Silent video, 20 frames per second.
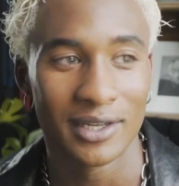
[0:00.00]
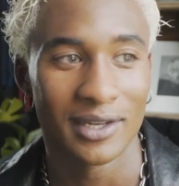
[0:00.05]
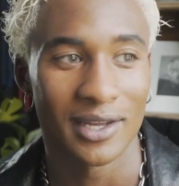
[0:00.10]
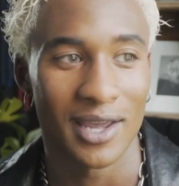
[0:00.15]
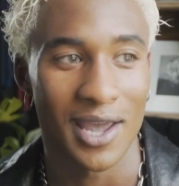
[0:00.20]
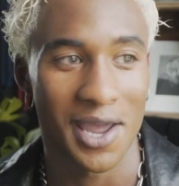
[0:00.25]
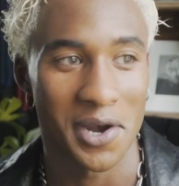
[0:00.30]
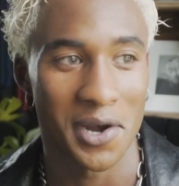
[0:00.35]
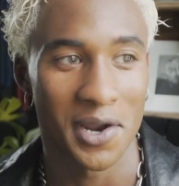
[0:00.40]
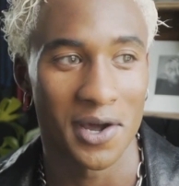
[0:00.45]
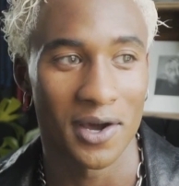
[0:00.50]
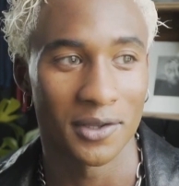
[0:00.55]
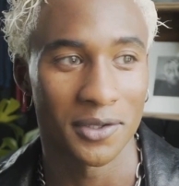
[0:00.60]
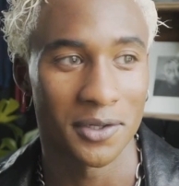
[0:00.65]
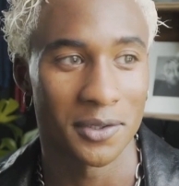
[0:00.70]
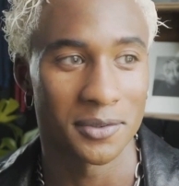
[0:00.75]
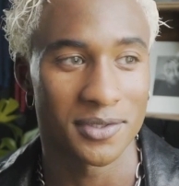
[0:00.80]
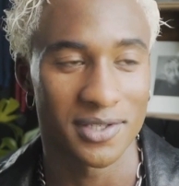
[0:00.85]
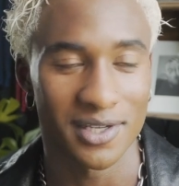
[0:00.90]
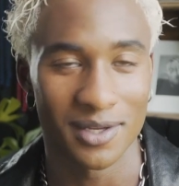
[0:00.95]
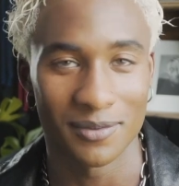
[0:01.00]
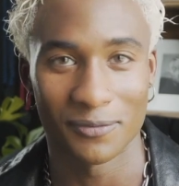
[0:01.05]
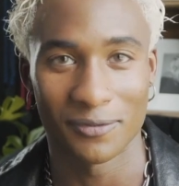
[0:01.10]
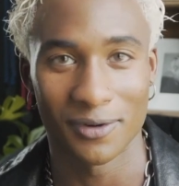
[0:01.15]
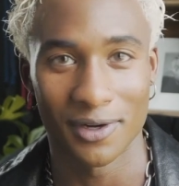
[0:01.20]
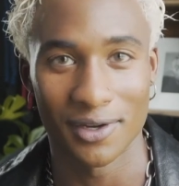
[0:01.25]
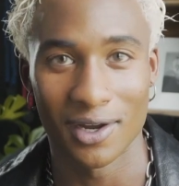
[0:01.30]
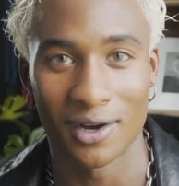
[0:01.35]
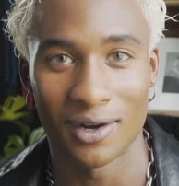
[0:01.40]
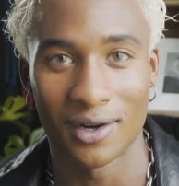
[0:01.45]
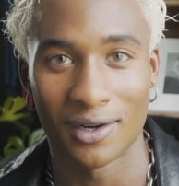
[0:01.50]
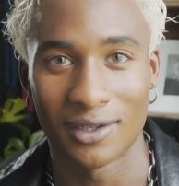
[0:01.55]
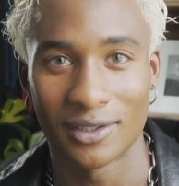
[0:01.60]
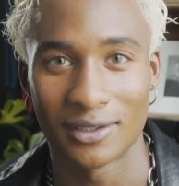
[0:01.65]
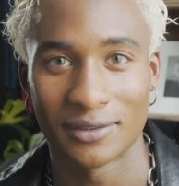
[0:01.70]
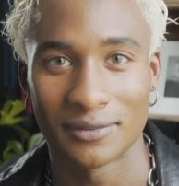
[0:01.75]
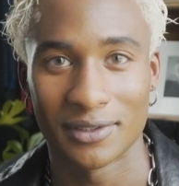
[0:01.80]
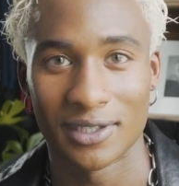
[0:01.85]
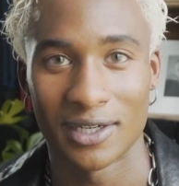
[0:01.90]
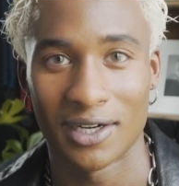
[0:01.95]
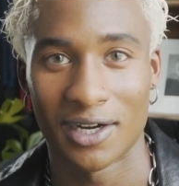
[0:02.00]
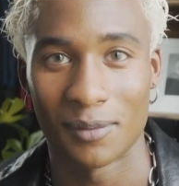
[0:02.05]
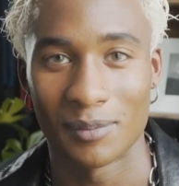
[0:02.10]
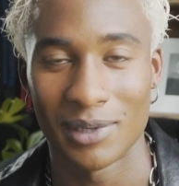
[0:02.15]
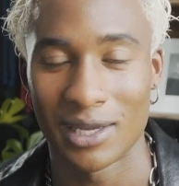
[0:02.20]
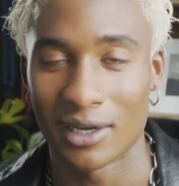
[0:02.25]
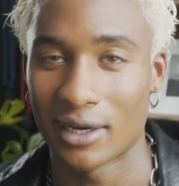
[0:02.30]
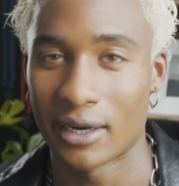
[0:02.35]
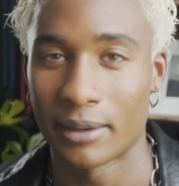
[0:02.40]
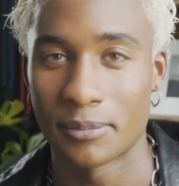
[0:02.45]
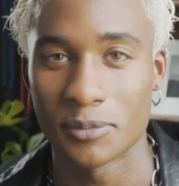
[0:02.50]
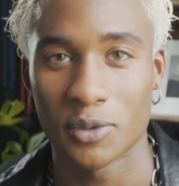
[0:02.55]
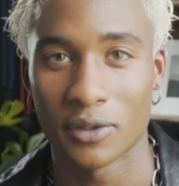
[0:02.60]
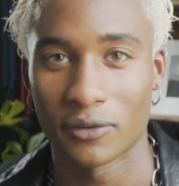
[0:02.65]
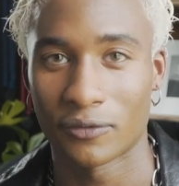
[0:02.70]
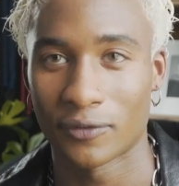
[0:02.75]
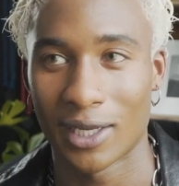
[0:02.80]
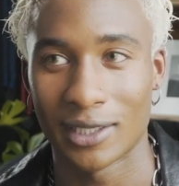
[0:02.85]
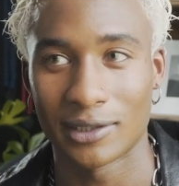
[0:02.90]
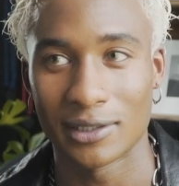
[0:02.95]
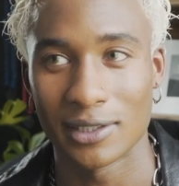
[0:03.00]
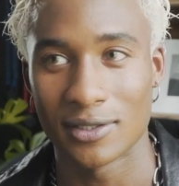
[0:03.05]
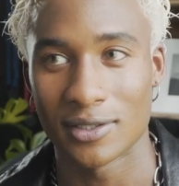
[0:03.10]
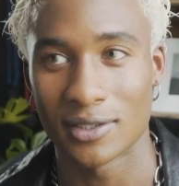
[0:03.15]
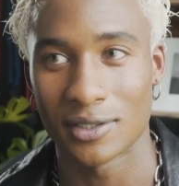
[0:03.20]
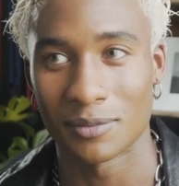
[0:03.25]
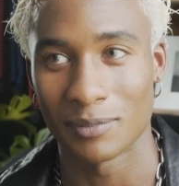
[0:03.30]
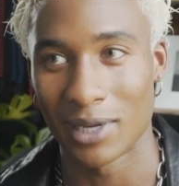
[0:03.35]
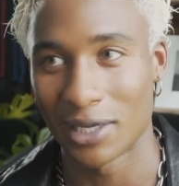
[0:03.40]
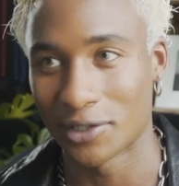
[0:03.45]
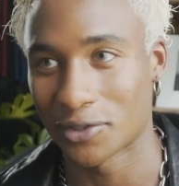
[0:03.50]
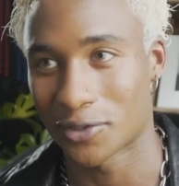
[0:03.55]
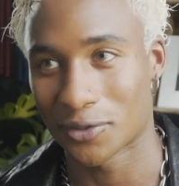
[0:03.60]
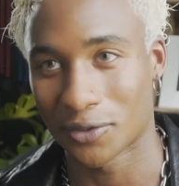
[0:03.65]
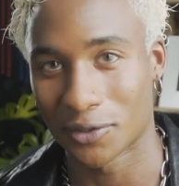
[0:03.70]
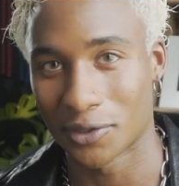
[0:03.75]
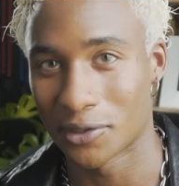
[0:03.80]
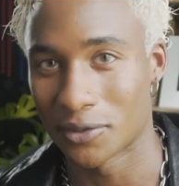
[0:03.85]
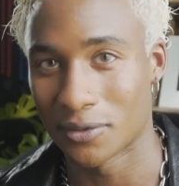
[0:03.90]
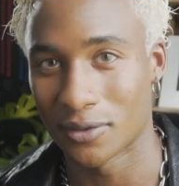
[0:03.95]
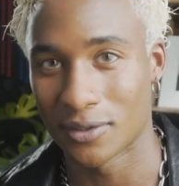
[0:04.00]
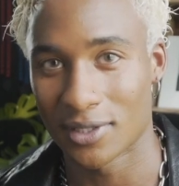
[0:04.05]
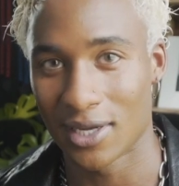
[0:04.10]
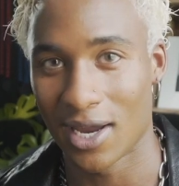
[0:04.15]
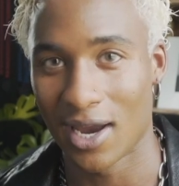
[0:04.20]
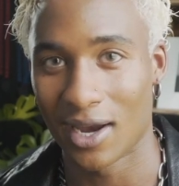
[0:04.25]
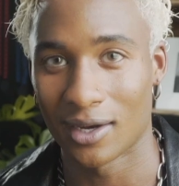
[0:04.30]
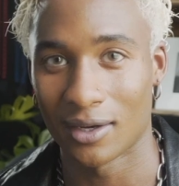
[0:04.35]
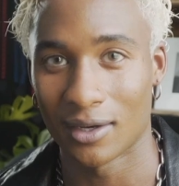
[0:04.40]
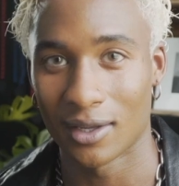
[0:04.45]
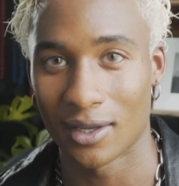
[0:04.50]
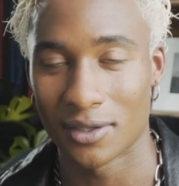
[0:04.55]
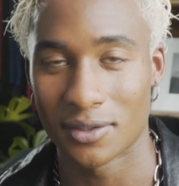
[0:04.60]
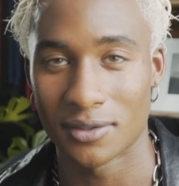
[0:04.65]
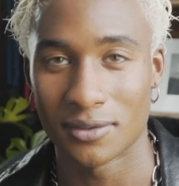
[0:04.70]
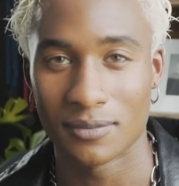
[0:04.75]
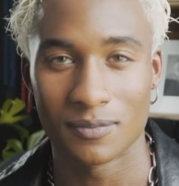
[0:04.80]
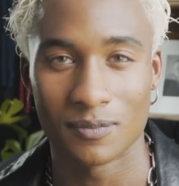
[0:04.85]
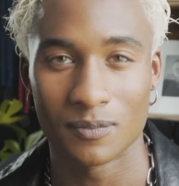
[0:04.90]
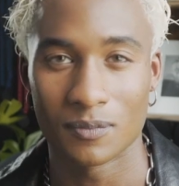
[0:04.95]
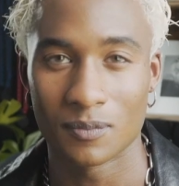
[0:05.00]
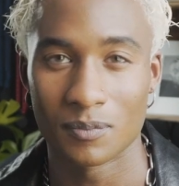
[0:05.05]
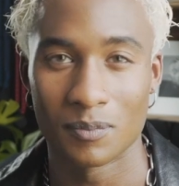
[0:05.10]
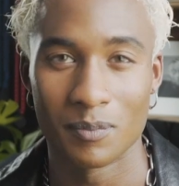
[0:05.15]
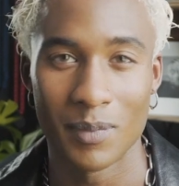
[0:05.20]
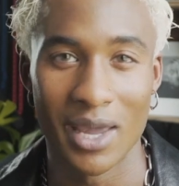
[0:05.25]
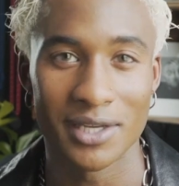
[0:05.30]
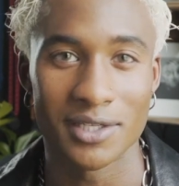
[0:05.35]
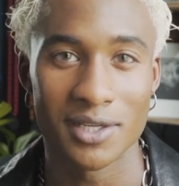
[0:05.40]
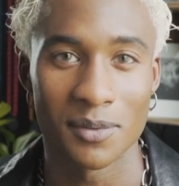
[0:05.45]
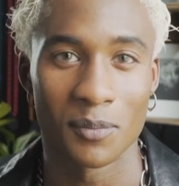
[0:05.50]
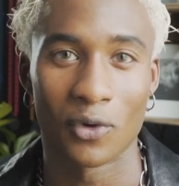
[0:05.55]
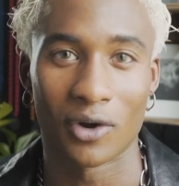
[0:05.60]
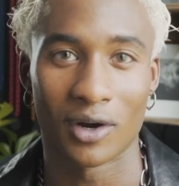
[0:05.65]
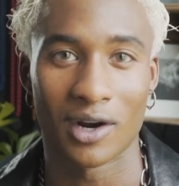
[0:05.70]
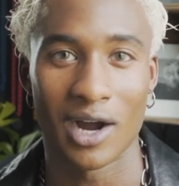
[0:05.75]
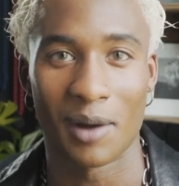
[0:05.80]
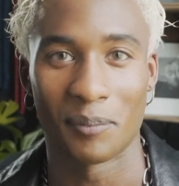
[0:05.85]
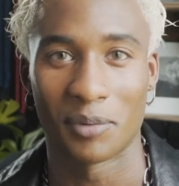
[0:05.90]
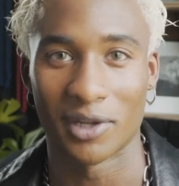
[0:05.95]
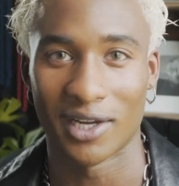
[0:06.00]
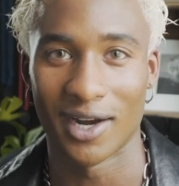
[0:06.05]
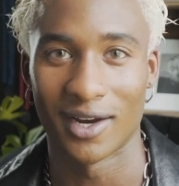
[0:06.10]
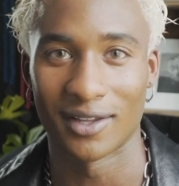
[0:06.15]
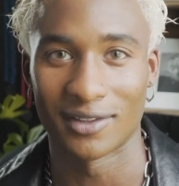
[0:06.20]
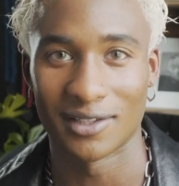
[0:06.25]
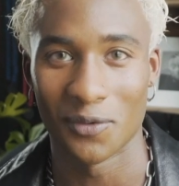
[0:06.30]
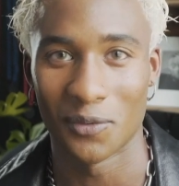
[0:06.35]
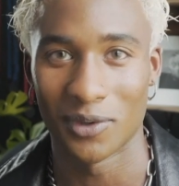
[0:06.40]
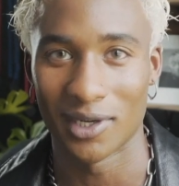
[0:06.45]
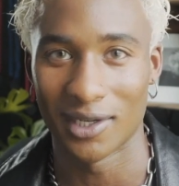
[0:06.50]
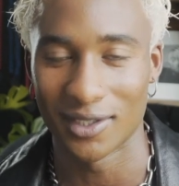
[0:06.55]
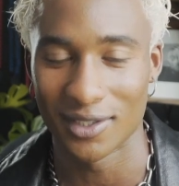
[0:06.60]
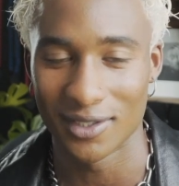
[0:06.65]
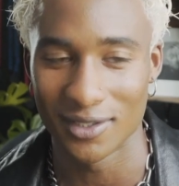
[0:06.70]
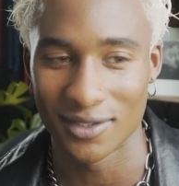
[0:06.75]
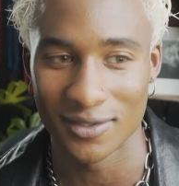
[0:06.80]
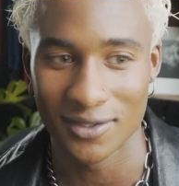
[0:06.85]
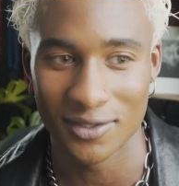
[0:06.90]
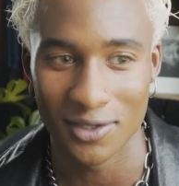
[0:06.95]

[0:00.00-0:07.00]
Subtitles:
And a little tip for y'all, it comes with like these cement screws, and it makes it more complicated than what it is.